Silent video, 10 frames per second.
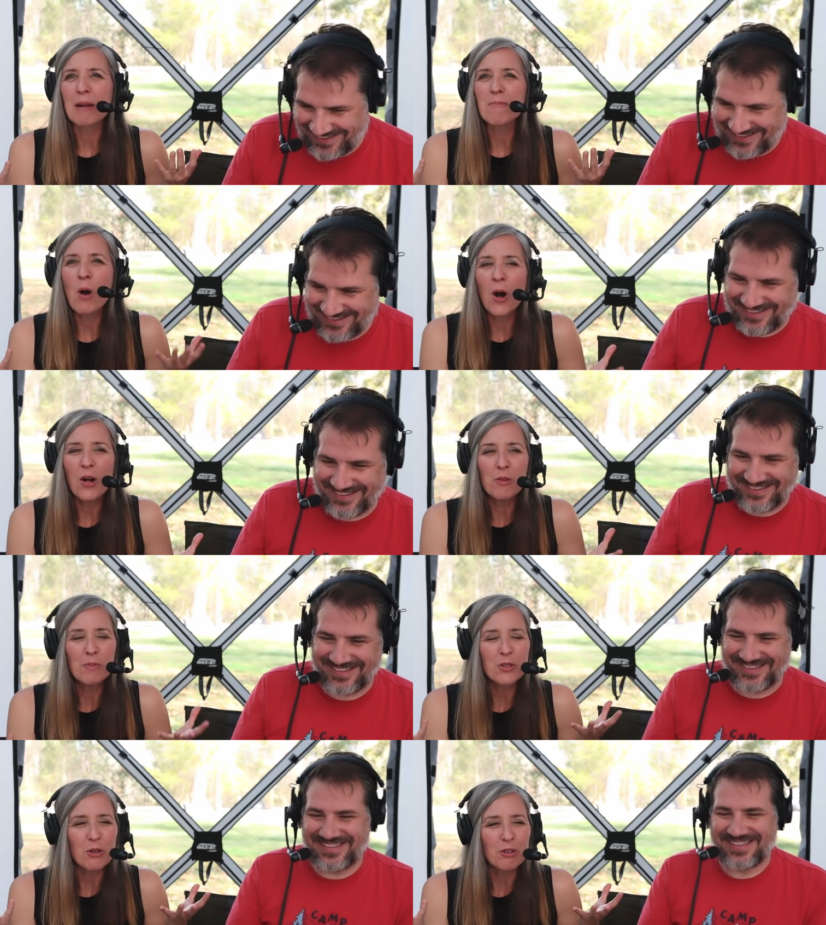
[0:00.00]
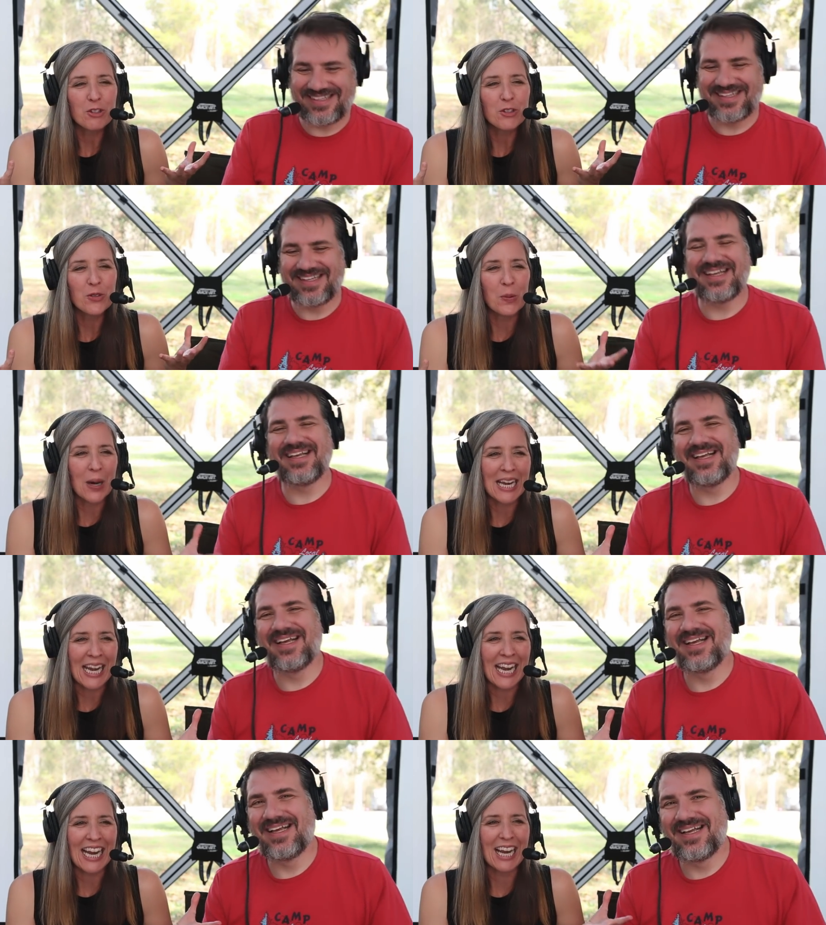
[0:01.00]
Speaker 1: My palms are
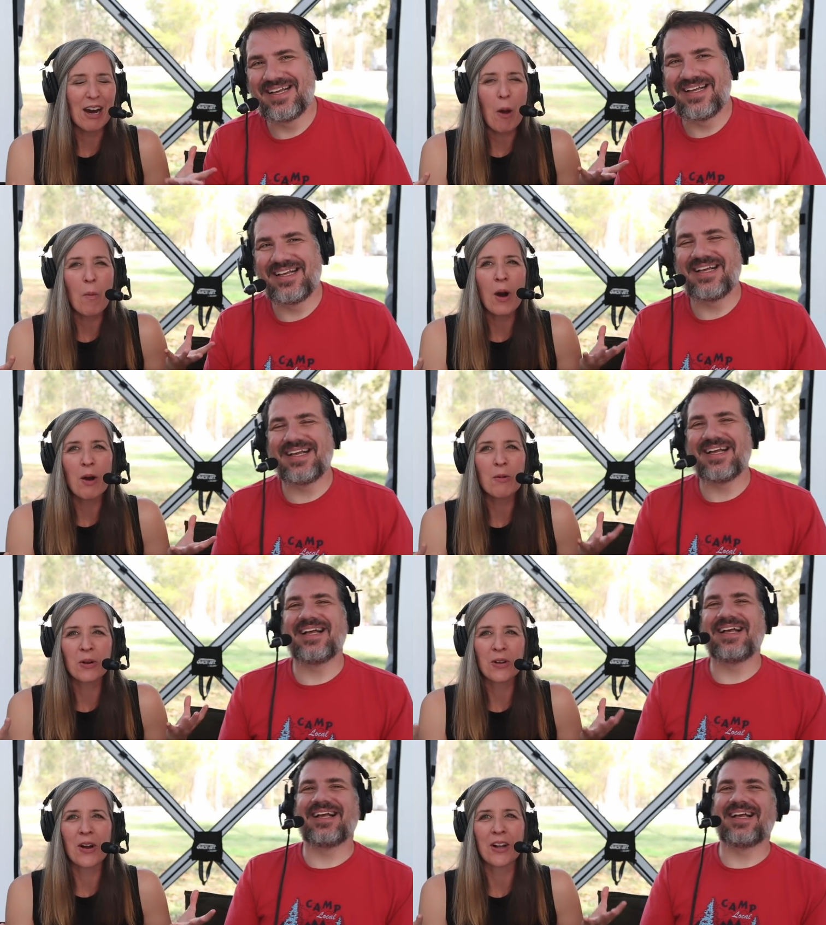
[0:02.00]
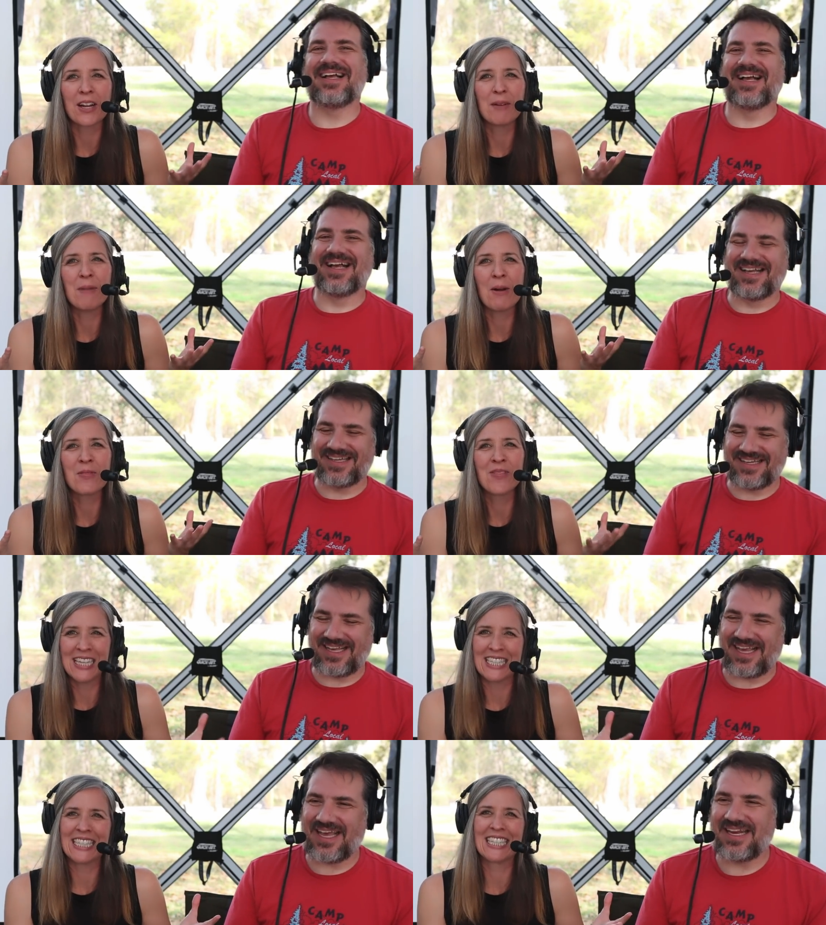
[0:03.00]
sweating while we're talking about
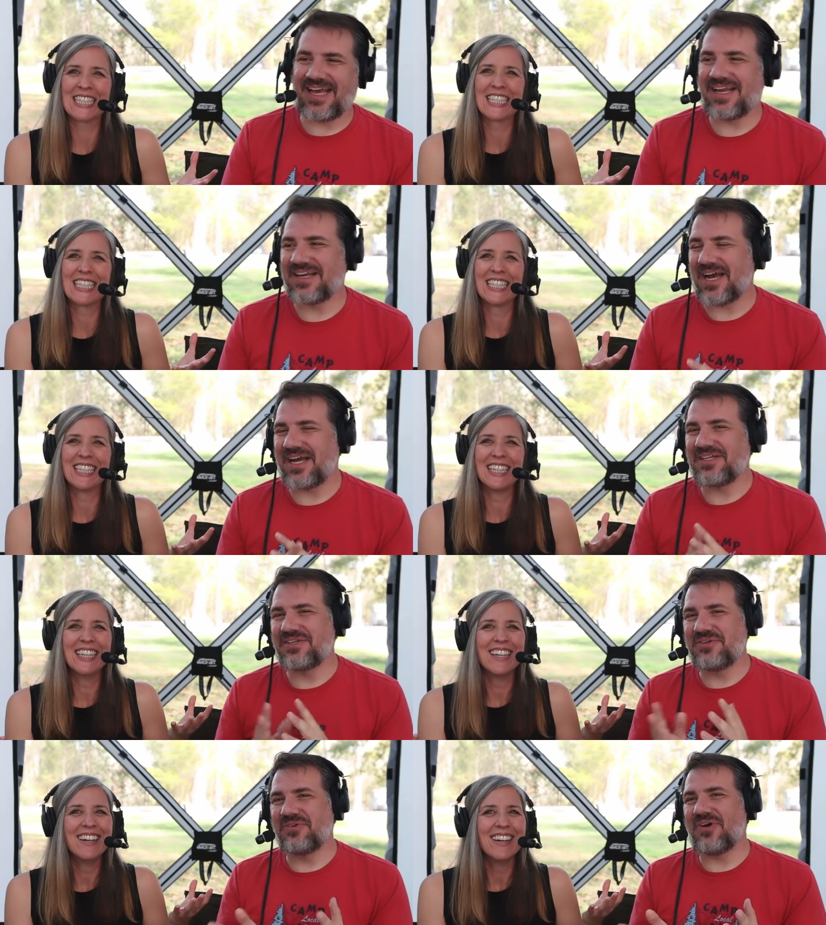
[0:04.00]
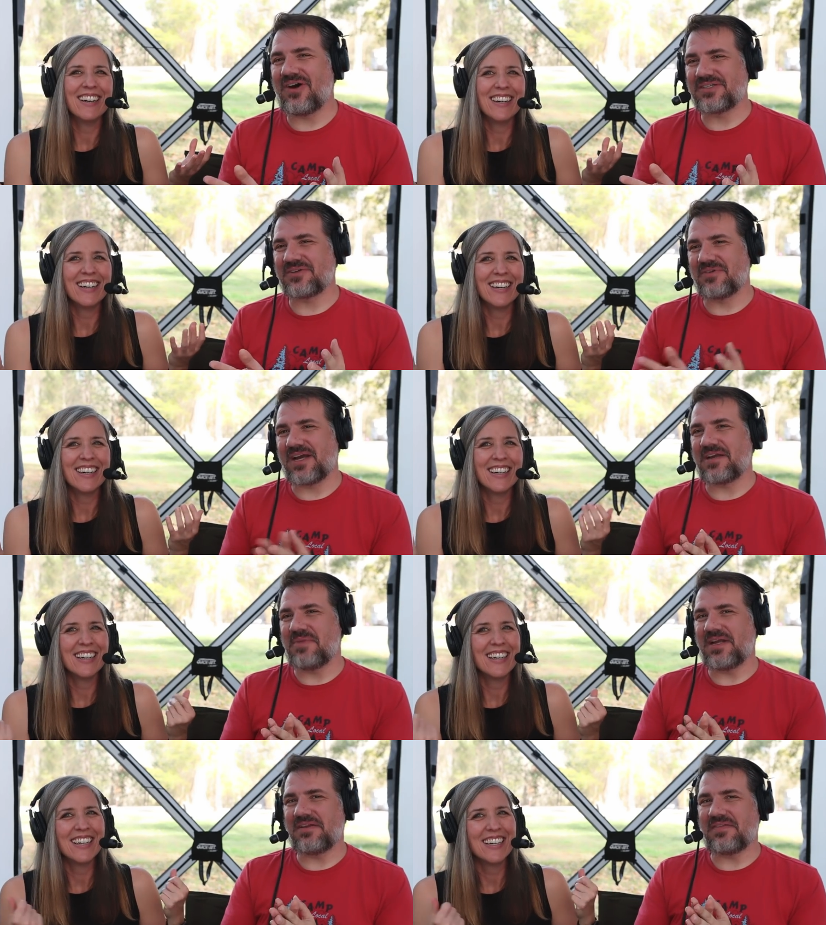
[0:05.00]
this.
Speaker 2: And it, I do also
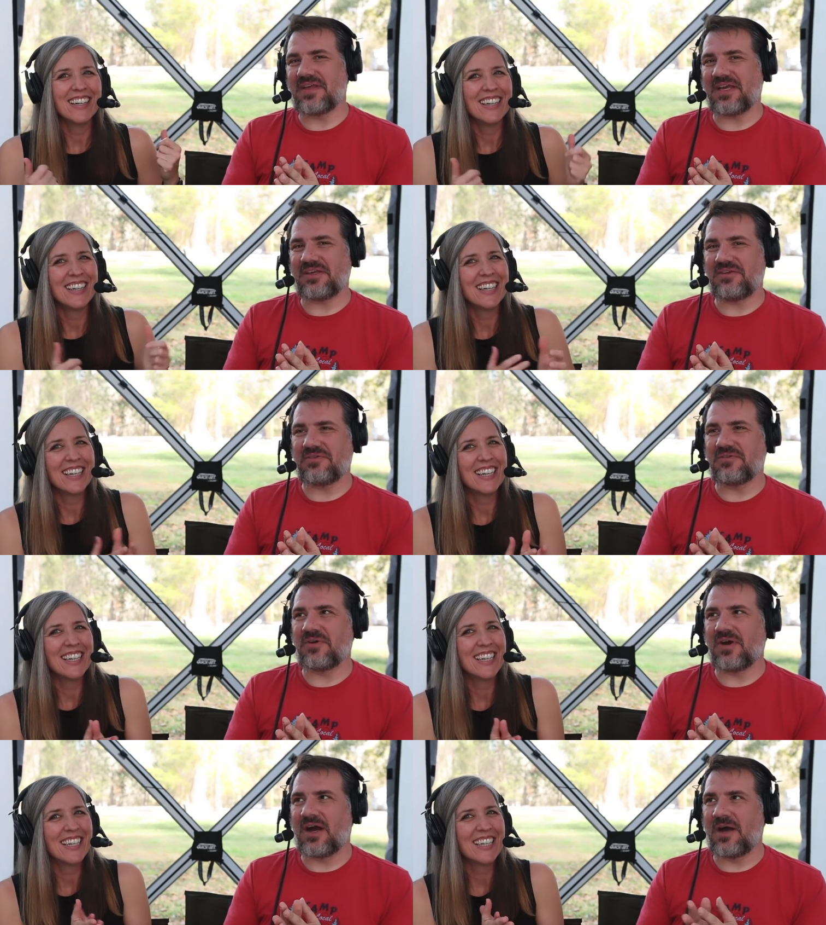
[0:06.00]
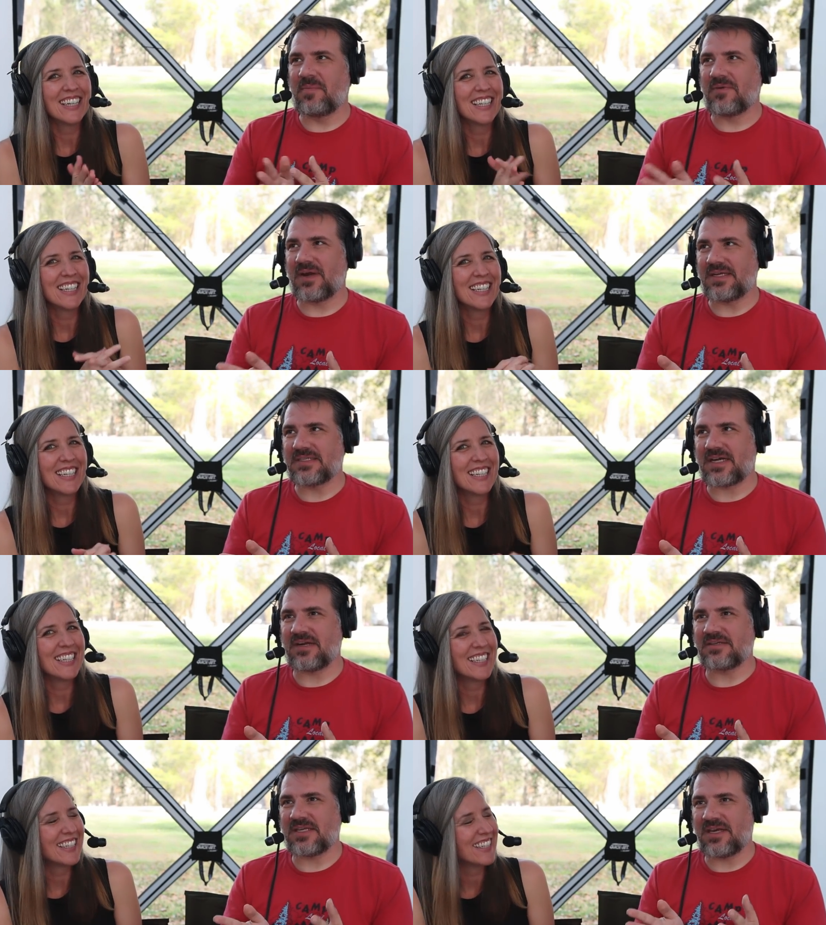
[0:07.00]
recommend that you upgrade
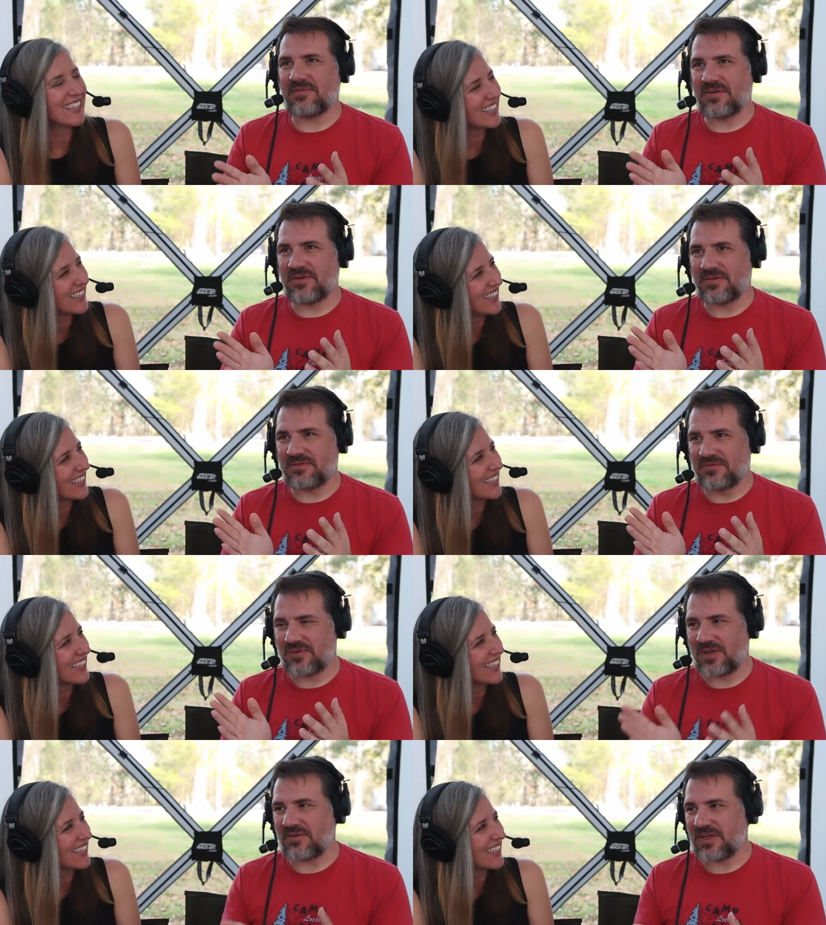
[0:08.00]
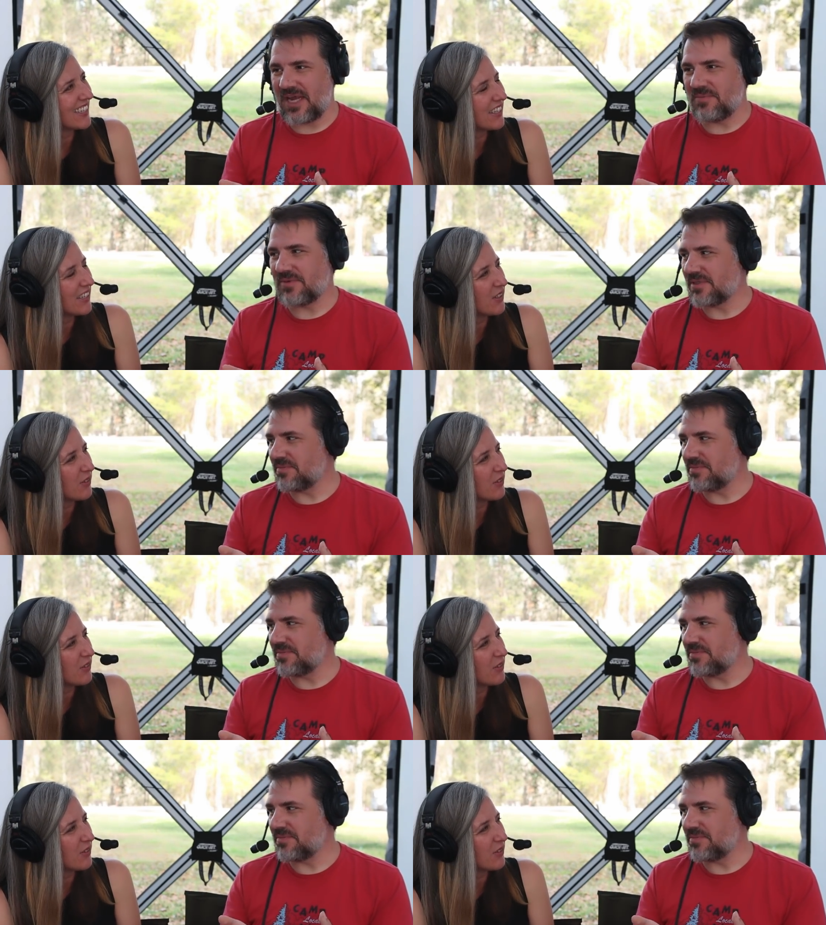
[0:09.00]
tires if you're trailer came with